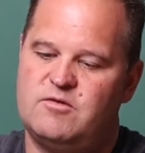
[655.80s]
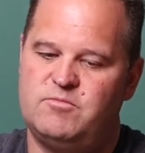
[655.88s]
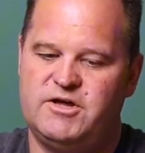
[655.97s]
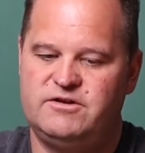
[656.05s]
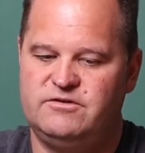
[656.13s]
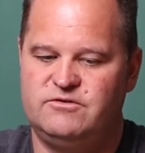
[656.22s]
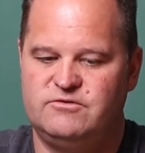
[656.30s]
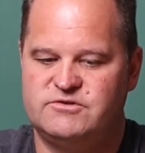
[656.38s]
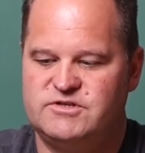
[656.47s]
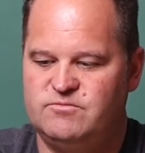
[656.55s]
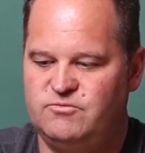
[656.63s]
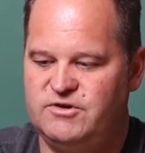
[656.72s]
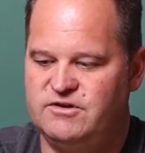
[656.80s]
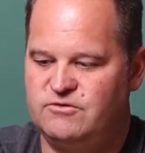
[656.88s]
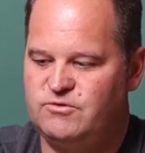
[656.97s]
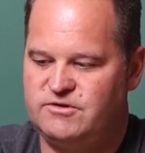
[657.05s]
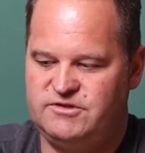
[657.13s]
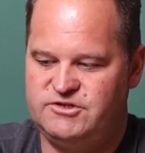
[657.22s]
button or some way to
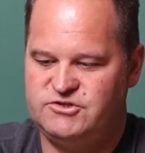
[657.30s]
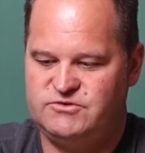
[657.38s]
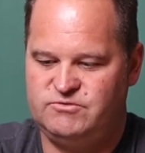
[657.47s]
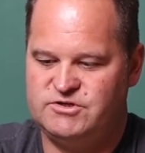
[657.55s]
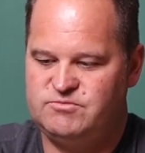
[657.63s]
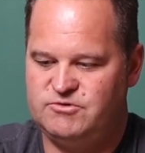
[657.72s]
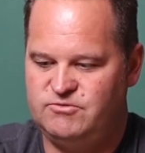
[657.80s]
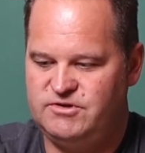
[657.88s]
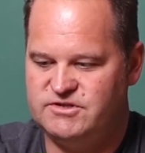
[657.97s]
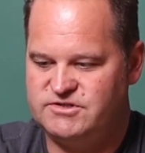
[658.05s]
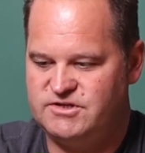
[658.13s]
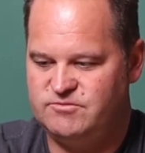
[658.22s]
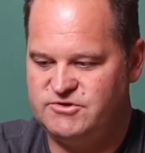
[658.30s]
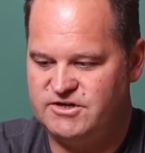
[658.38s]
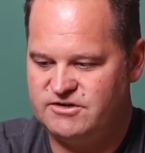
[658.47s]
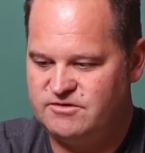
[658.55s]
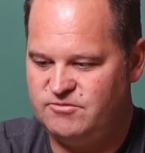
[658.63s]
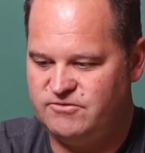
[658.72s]
quickly switch between the
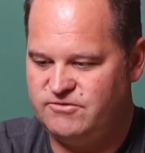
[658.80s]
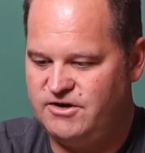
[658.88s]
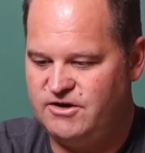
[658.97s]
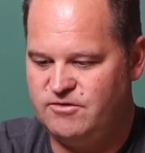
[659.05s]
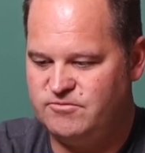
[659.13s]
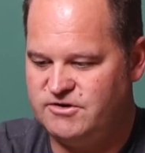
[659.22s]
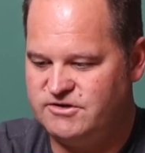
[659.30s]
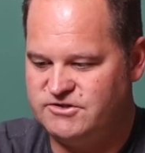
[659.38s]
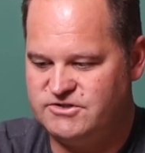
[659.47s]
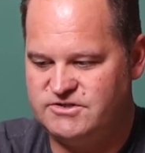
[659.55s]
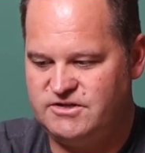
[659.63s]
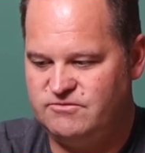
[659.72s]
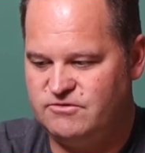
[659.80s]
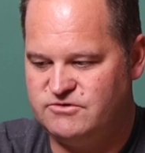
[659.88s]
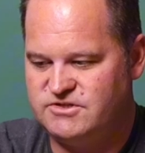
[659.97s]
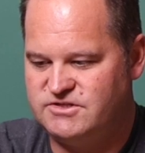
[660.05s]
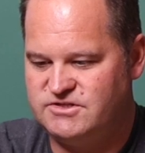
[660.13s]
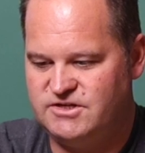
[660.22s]
subject, but for now I'm going to just leave
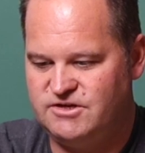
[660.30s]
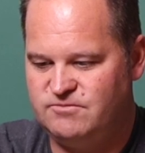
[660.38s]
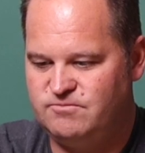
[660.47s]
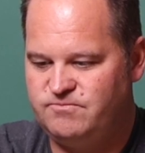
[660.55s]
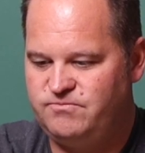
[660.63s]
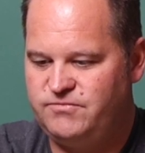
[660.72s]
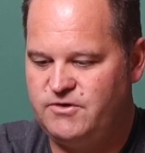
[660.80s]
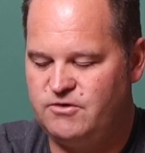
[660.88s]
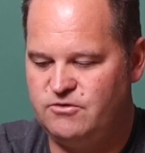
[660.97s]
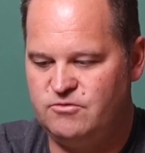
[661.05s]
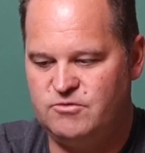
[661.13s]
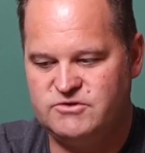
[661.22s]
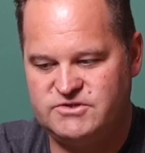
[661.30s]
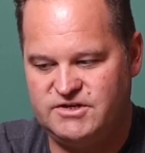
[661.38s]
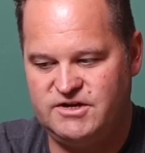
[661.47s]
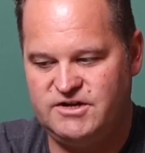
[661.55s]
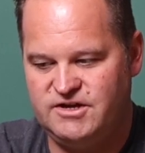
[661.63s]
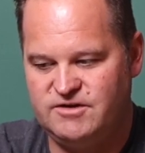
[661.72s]
those the same. Although
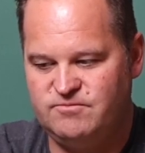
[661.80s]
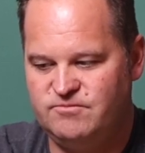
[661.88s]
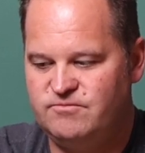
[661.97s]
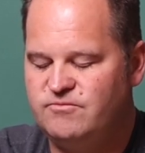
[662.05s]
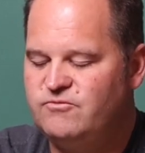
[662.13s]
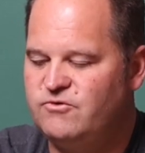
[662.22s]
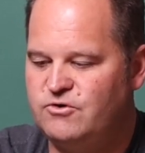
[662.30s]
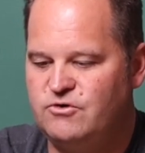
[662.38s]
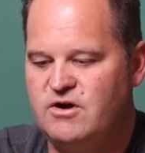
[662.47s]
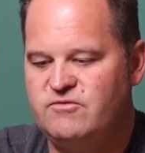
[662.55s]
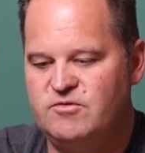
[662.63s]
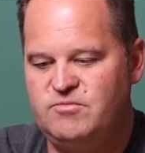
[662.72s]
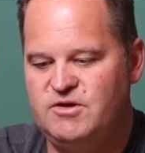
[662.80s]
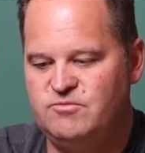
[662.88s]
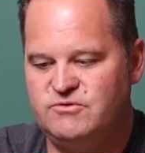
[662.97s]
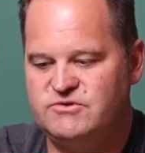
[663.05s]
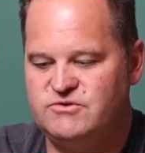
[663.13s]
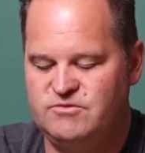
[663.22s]
mostly I am photographing
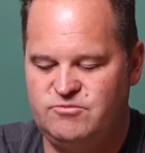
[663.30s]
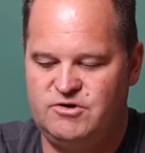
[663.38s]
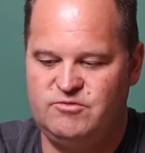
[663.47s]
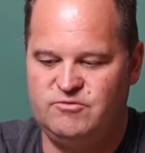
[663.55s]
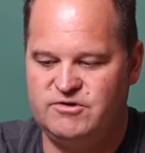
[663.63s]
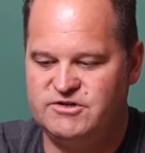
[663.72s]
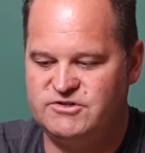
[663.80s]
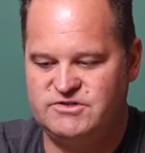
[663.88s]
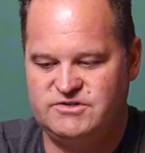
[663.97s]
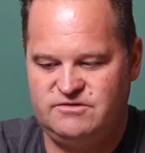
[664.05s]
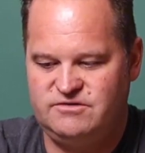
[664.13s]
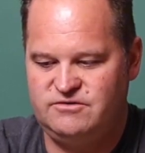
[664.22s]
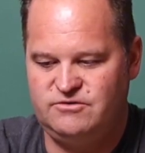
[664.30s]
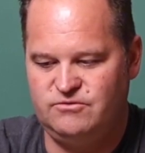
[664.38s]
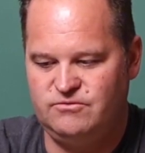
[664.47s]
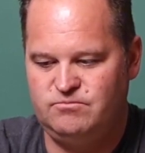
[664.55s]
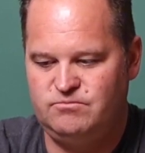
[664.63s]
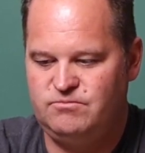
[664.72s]
people, so I'd probably want to just
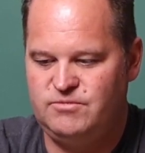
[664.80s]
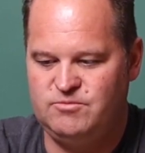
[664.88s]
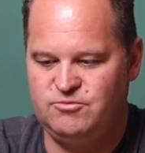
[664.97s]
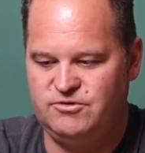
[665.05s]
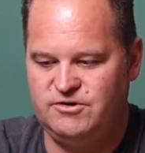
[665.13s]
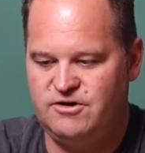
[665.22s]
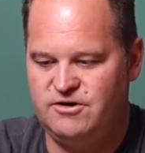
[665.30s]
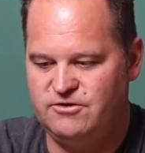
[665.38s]
do people and